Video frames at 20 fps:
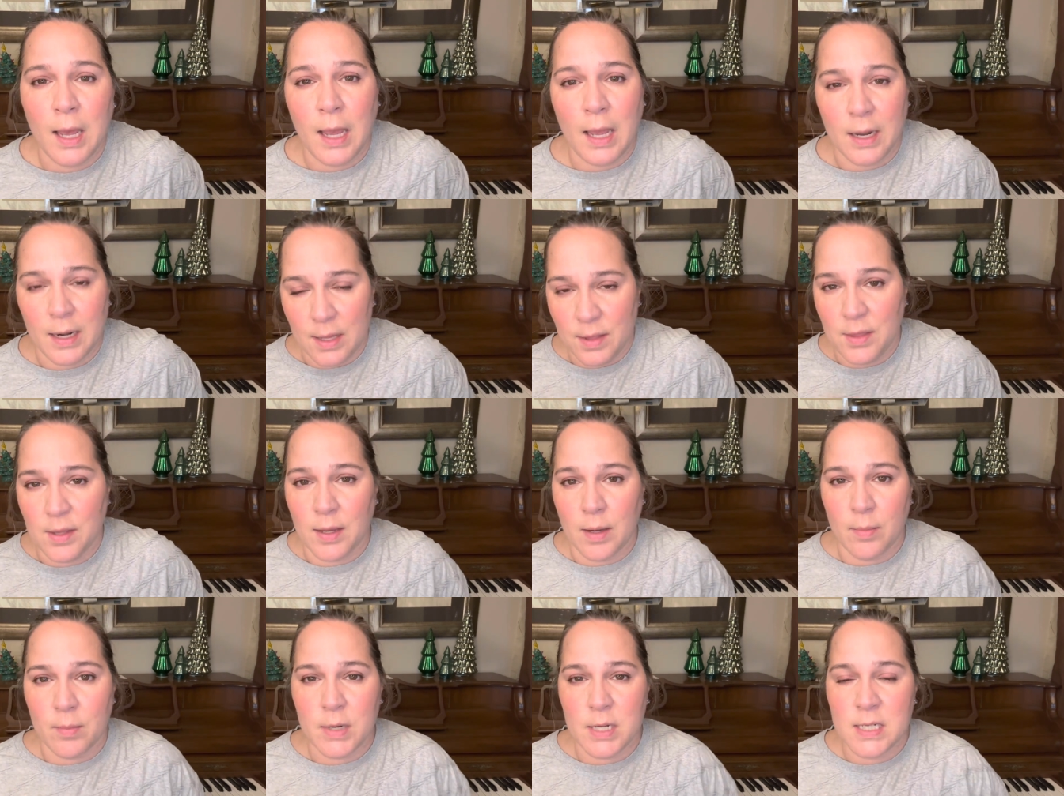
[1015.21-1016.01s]
And I
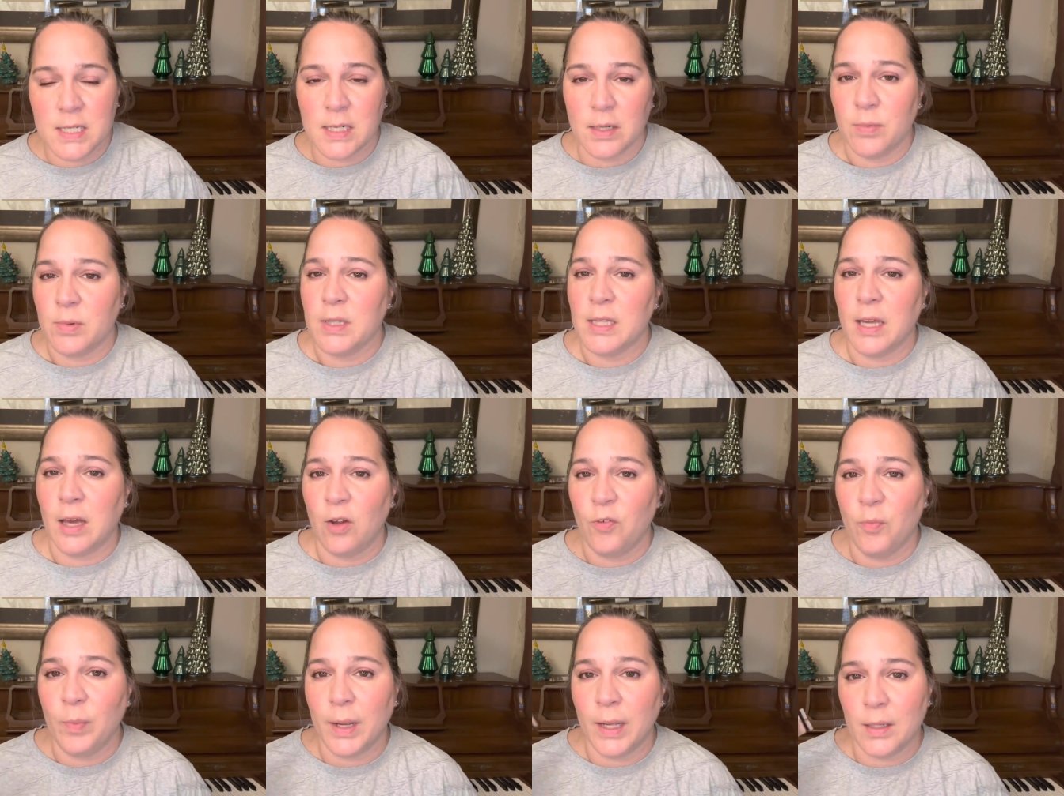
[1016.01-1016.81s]
think I'm going to stick with the e l
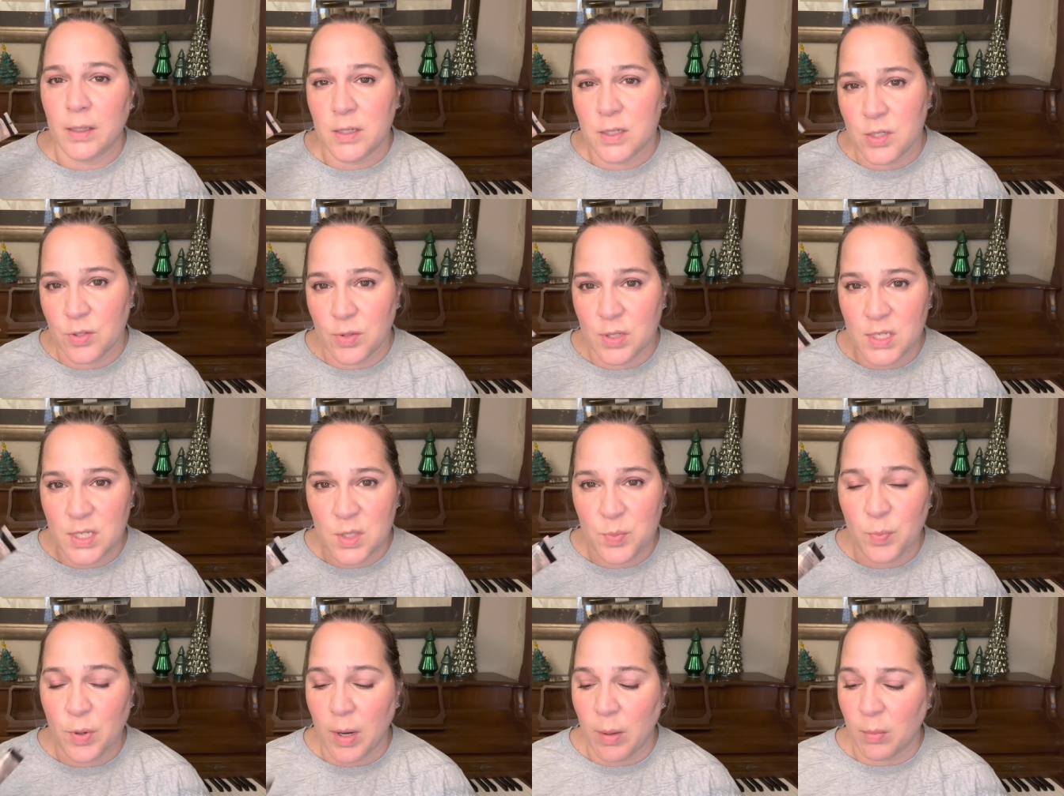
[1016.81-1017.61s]
f palette. So this
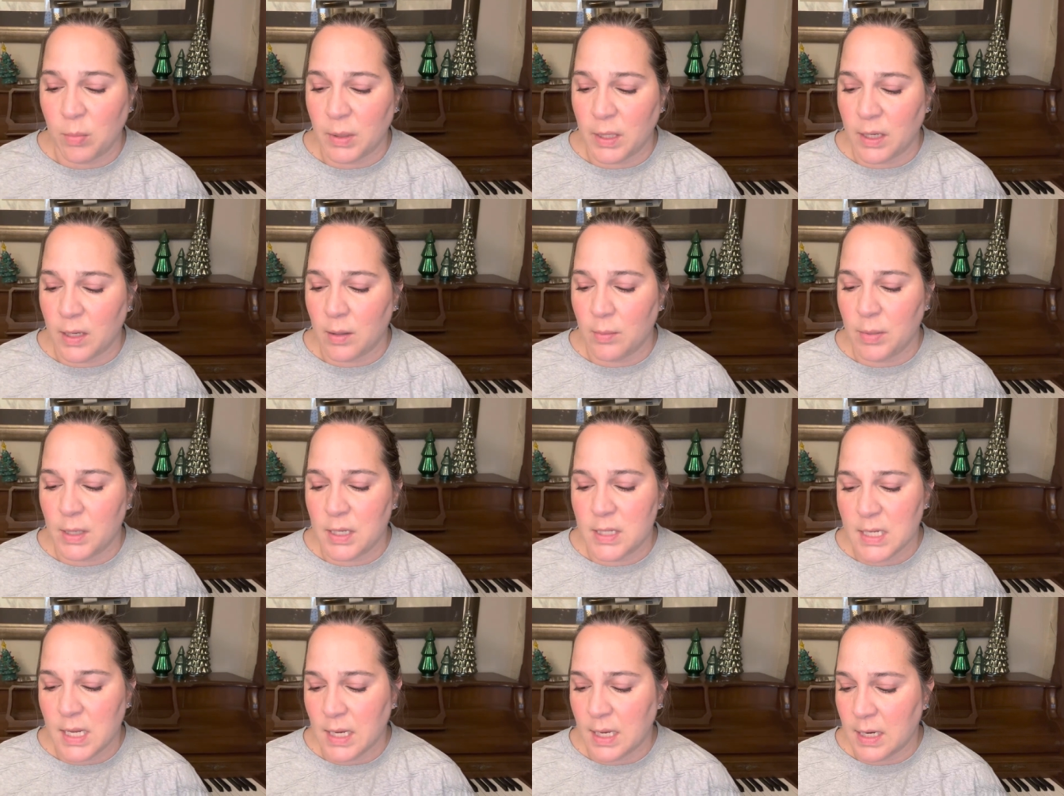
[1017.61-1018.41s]
is probably going to be
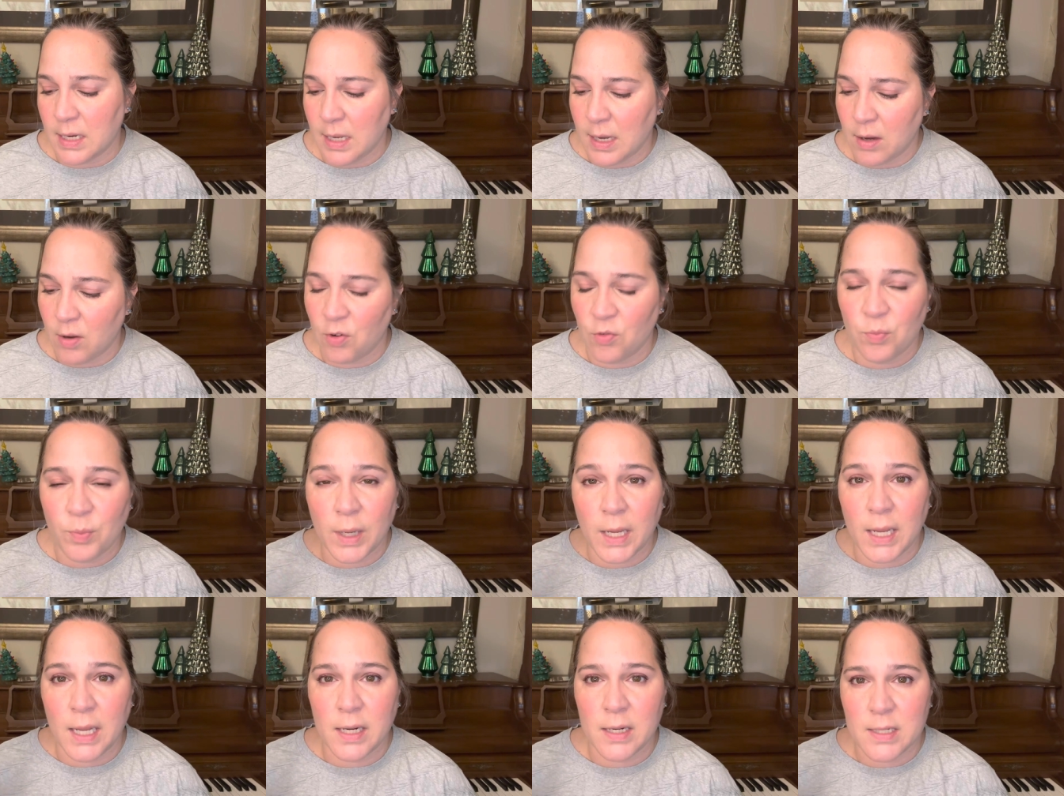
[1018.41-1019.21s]
taken out of
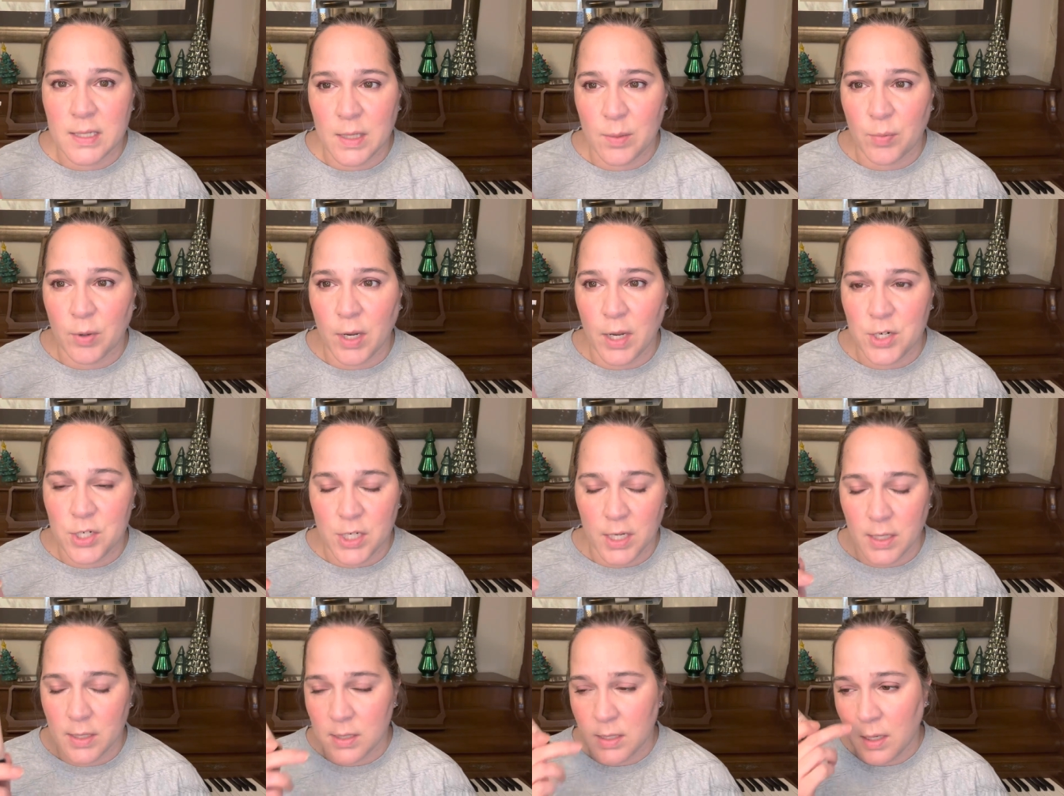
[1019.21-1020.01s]
my A to Z
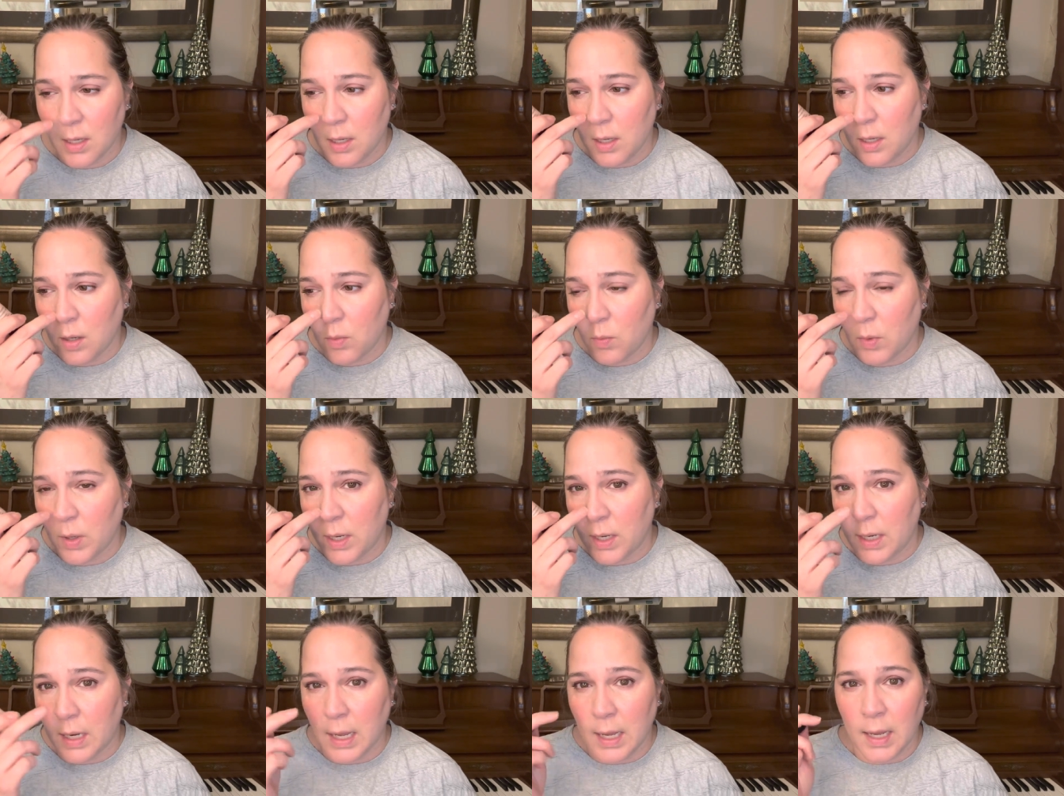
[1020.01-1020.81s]
project
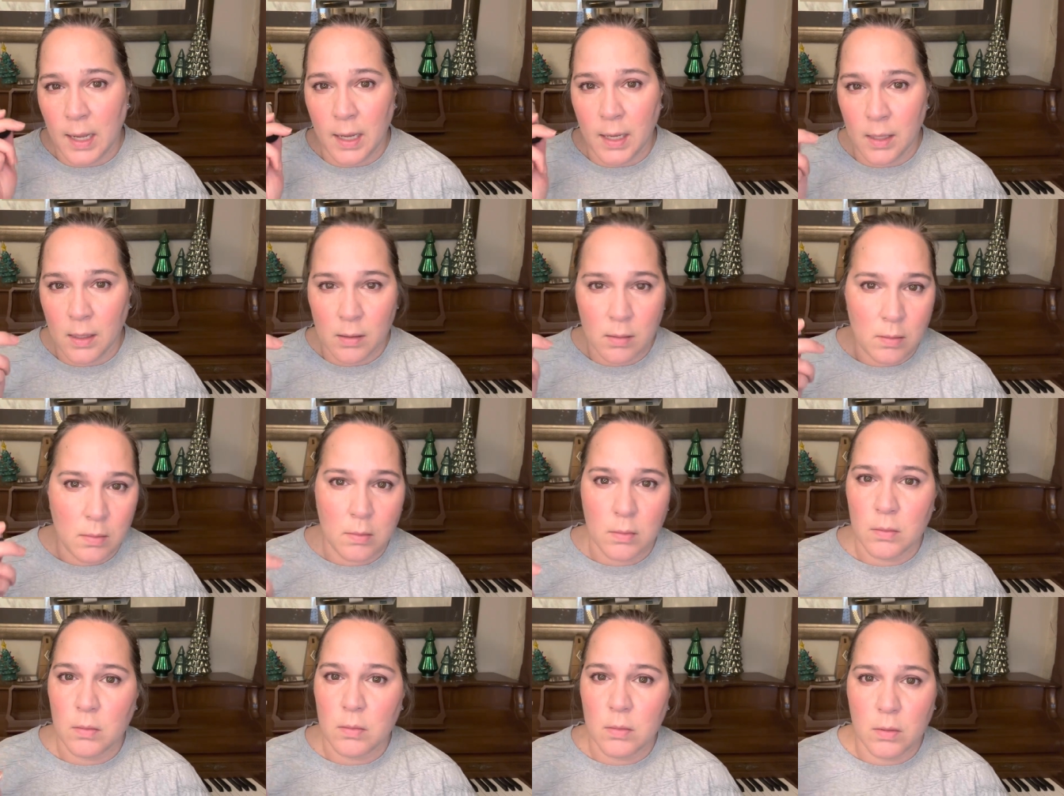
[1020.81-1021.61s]
when I
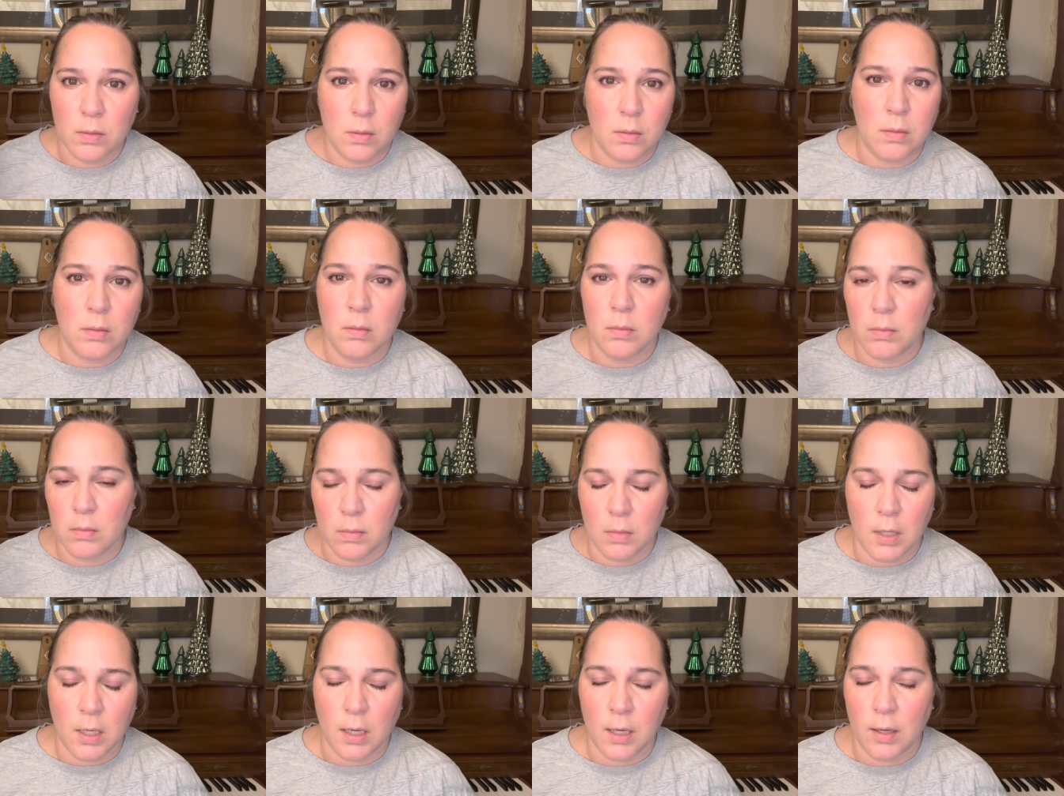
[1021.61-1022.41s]

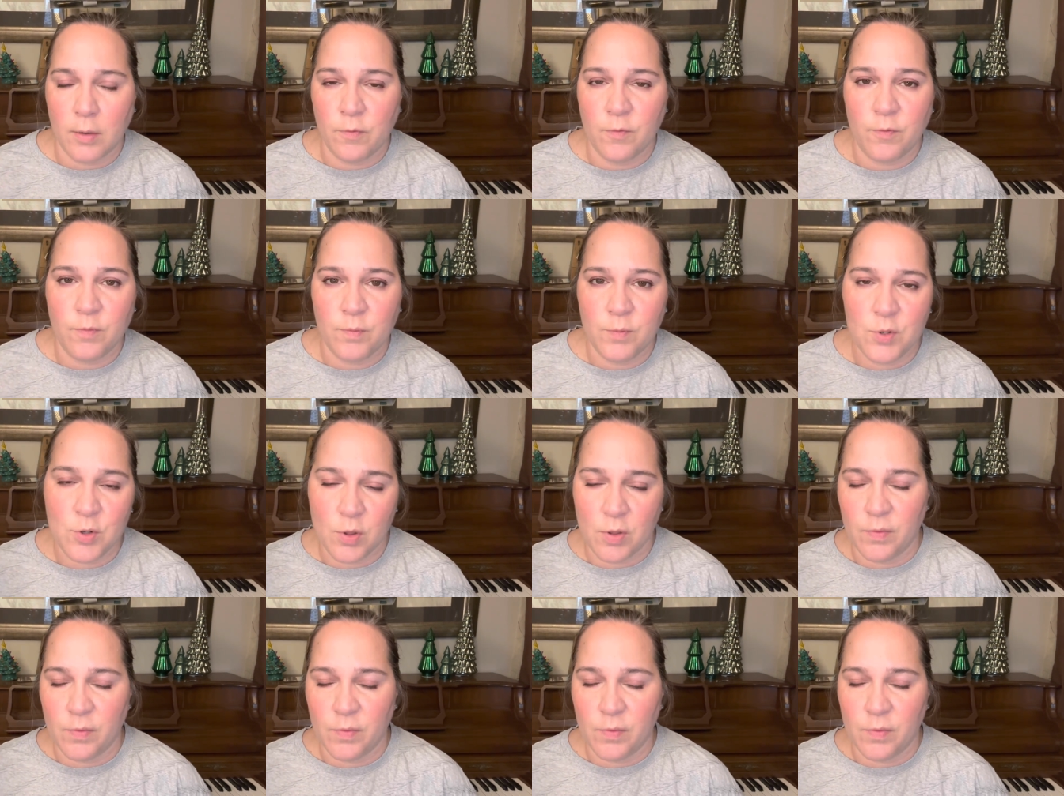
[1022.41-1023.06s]
uh, do the